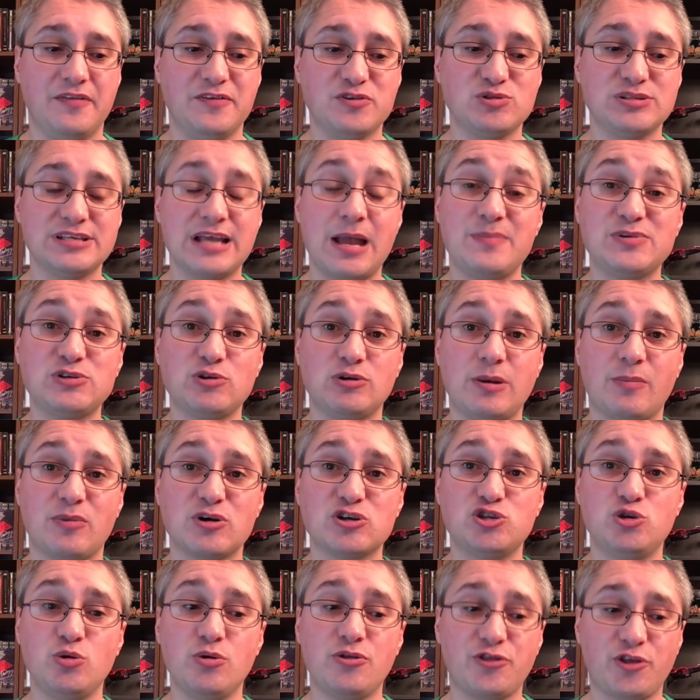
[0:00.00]
This was episode
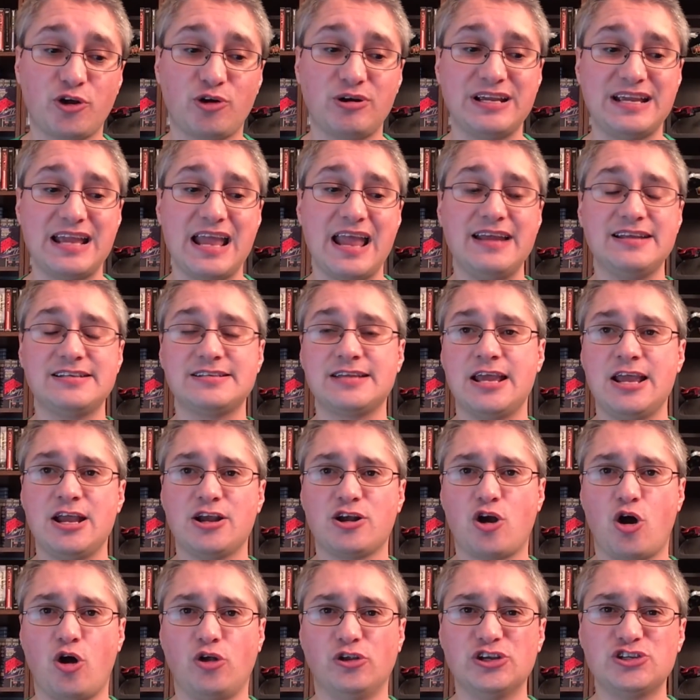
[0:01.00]
number 238
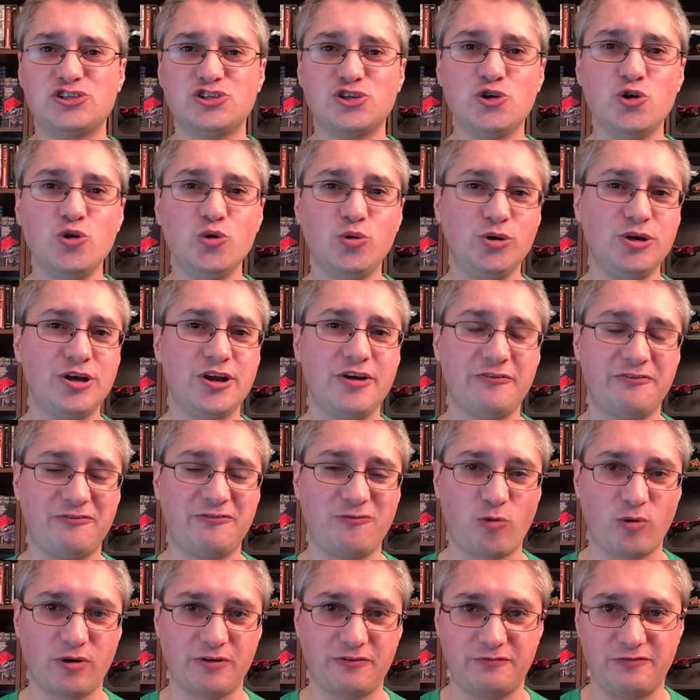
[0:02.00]
called Tuned
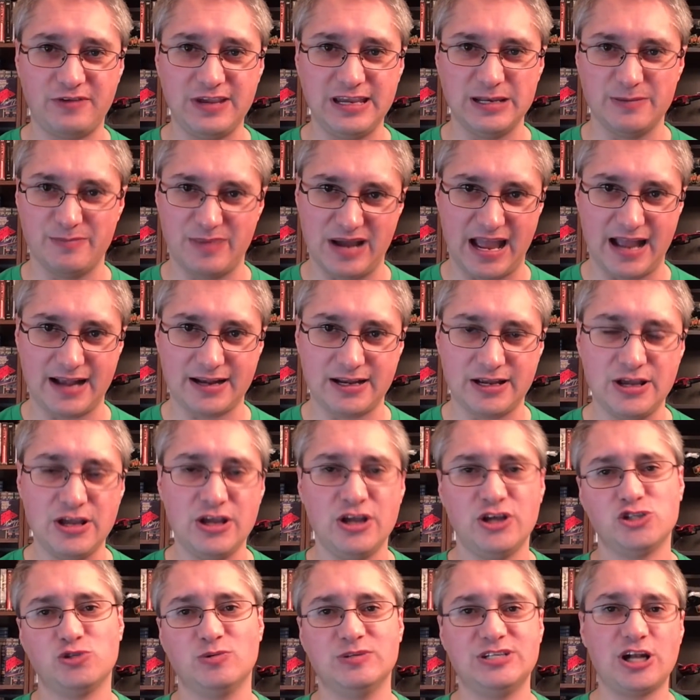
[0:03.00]
for Feedback.
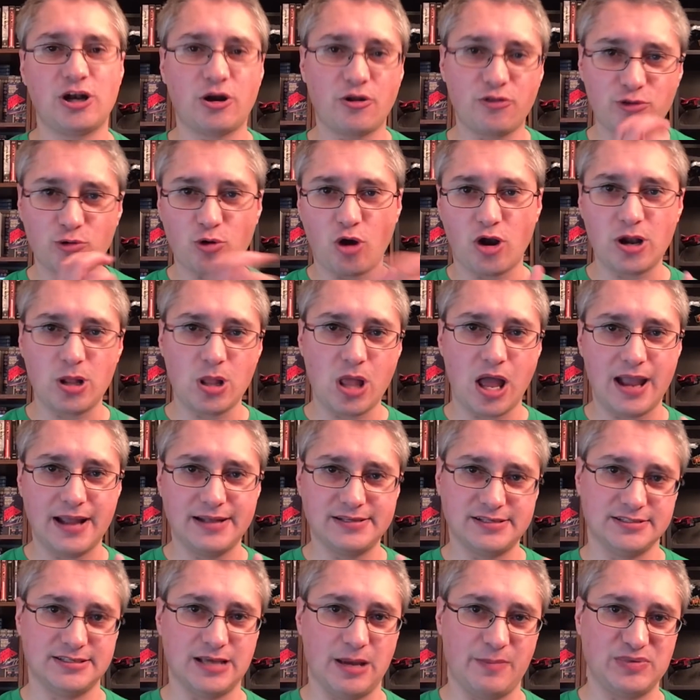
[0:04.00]
So we did our Thrawn
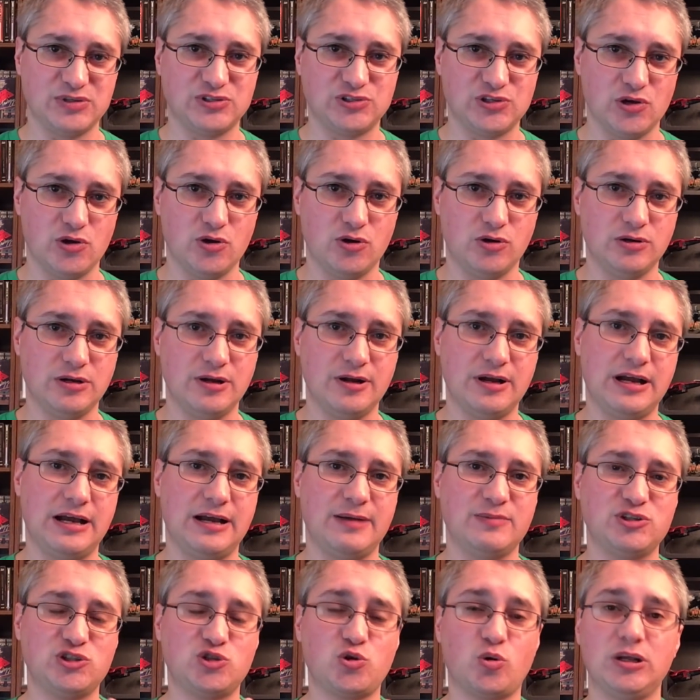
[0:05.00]
Alliances episode
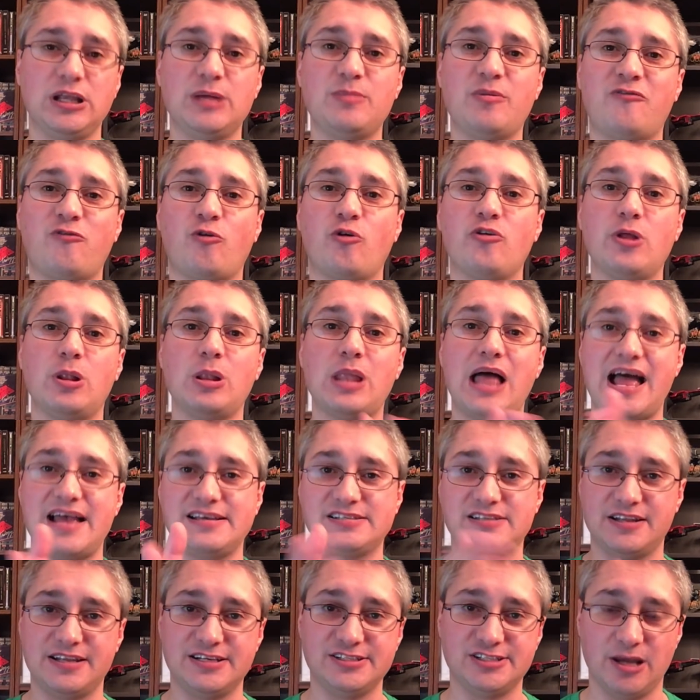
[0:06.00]
shortly before the
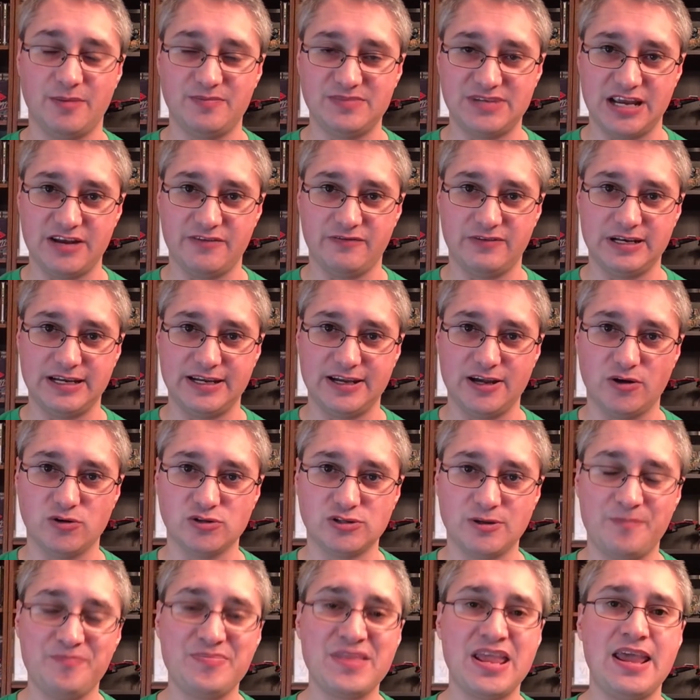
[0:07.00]
last of these update
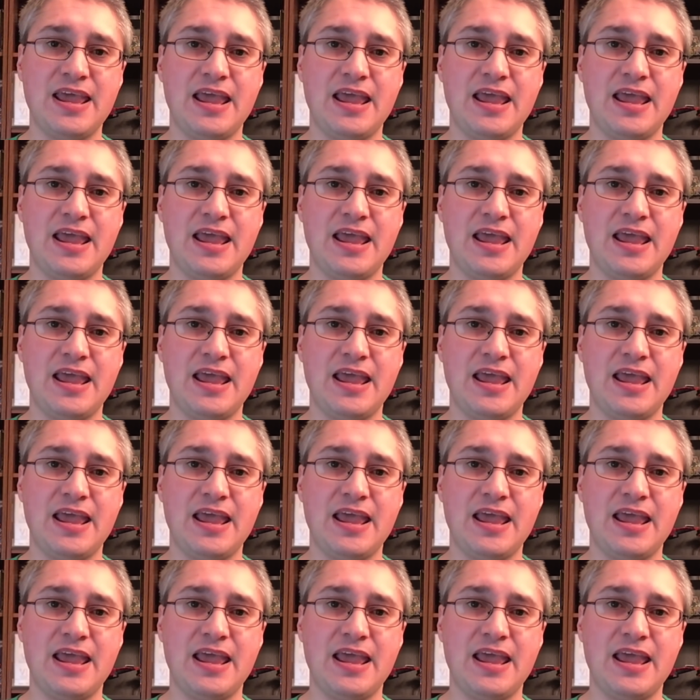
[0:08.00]
videos.